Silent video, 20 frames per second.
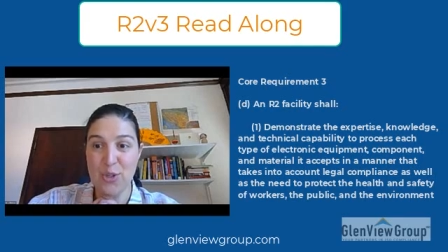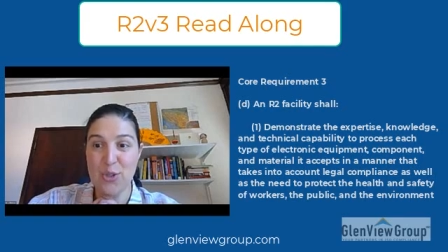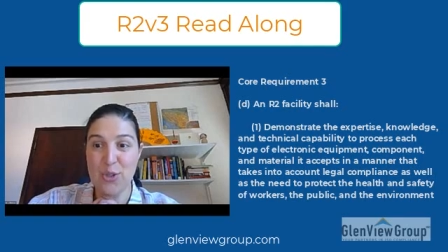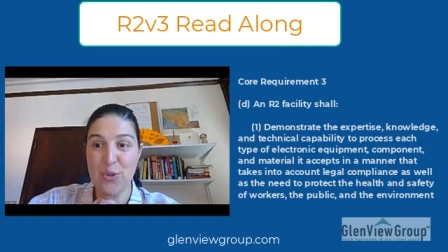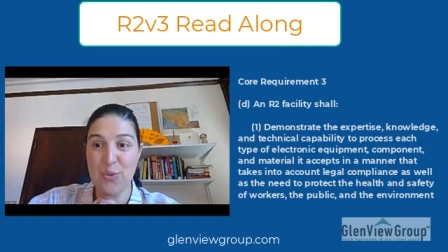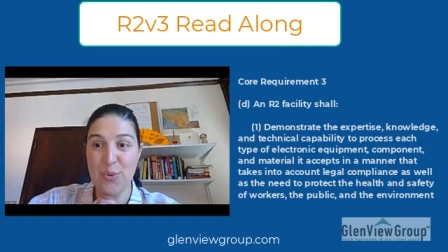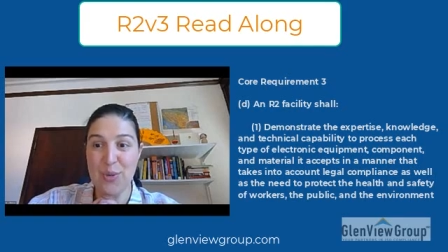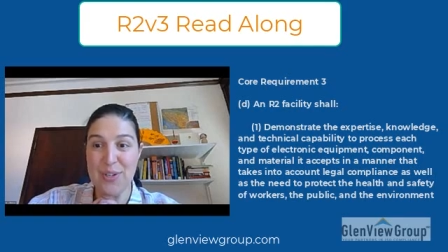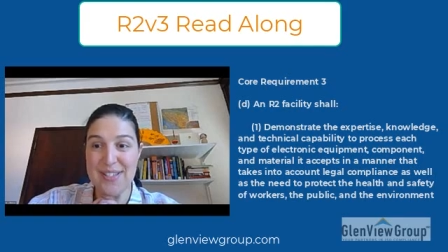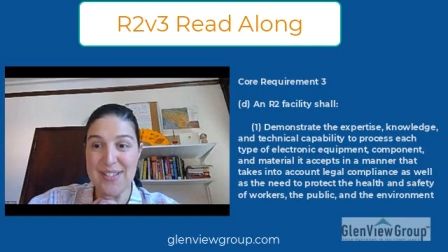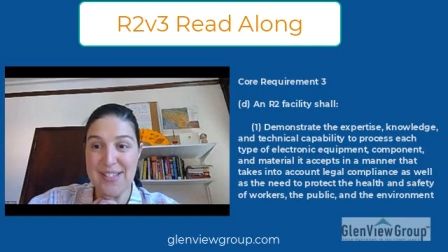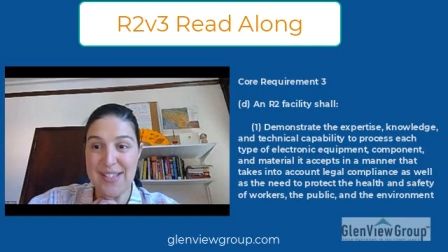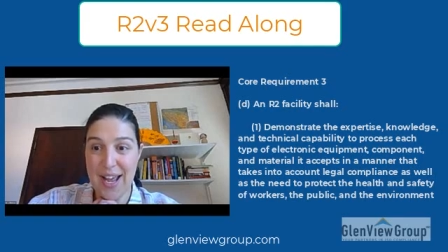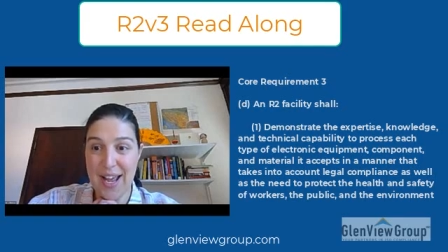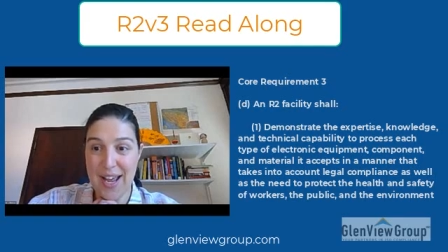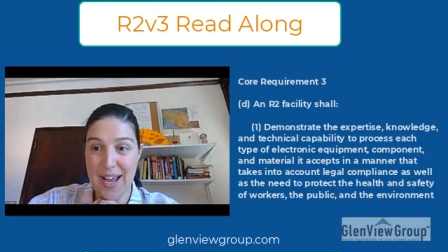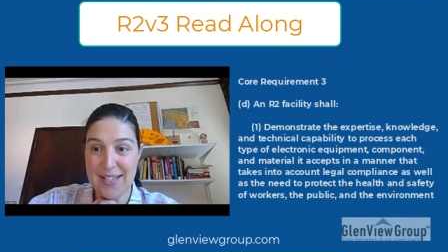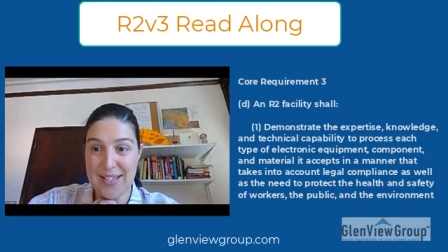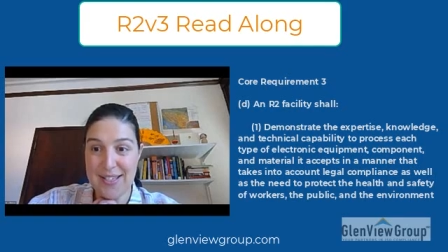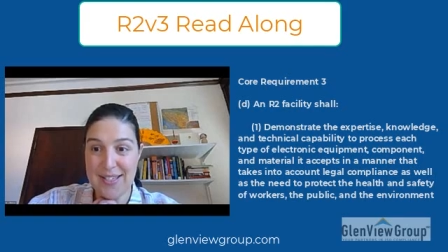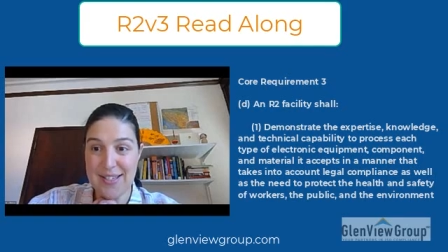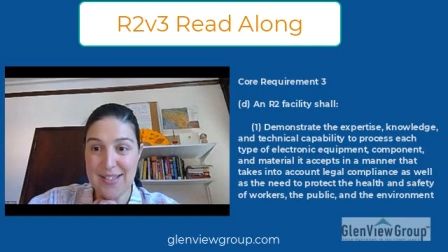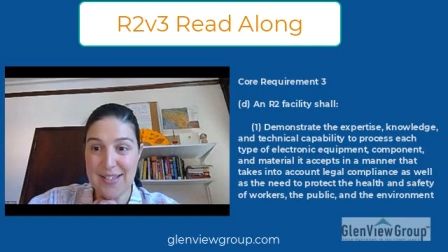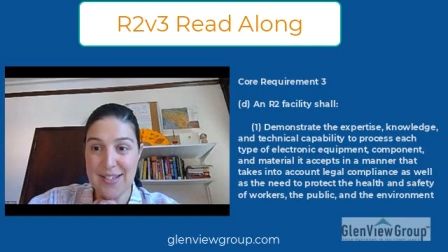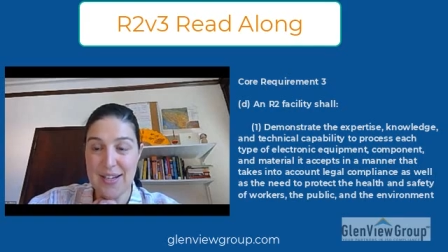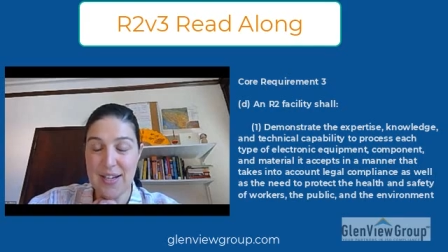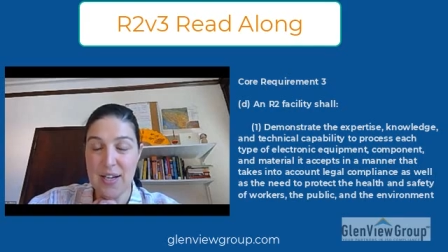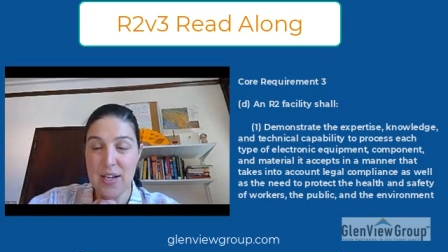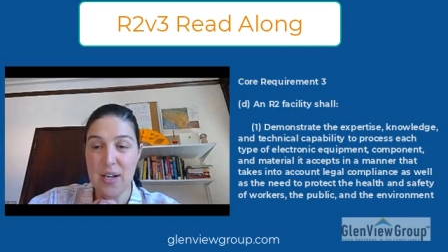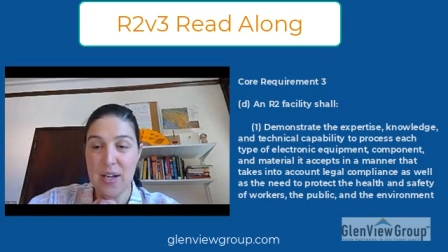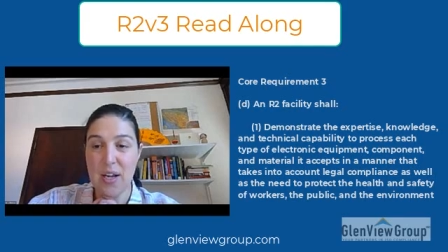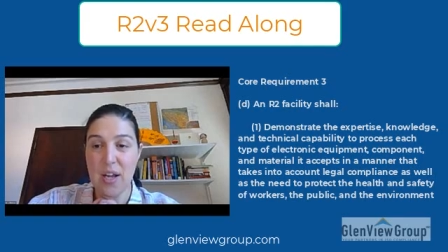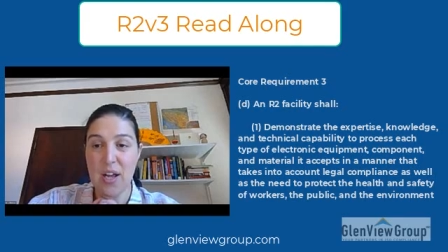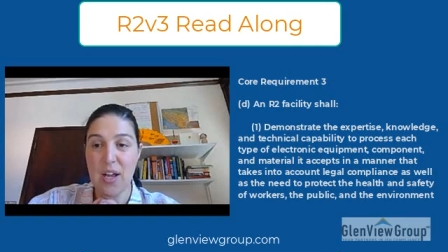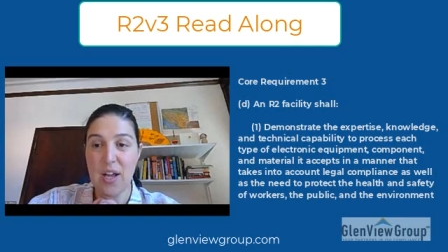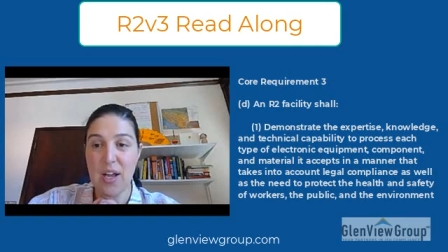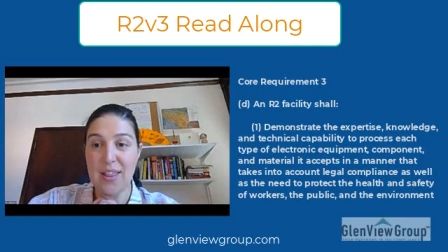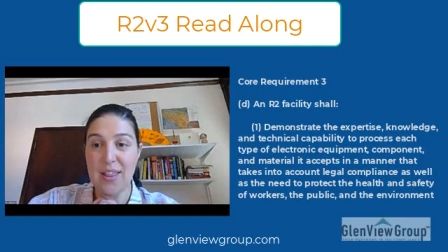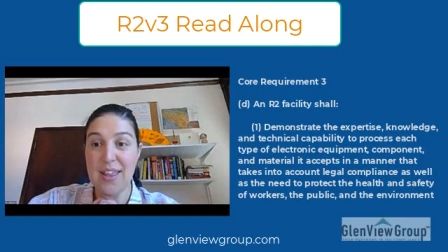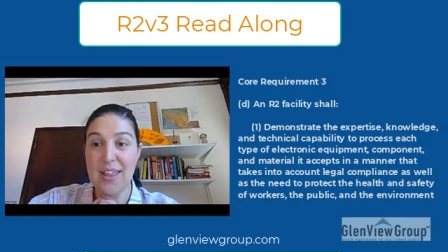to assess
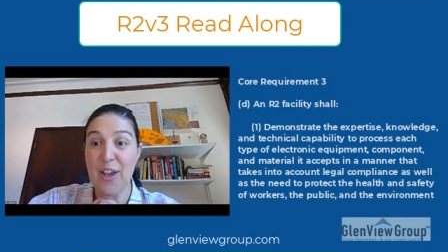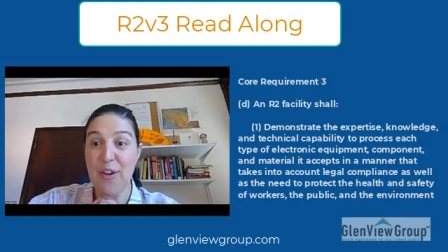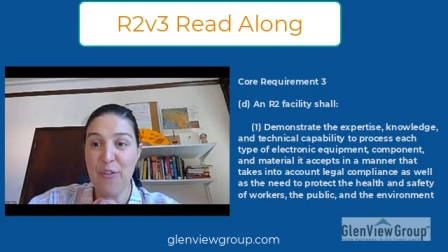the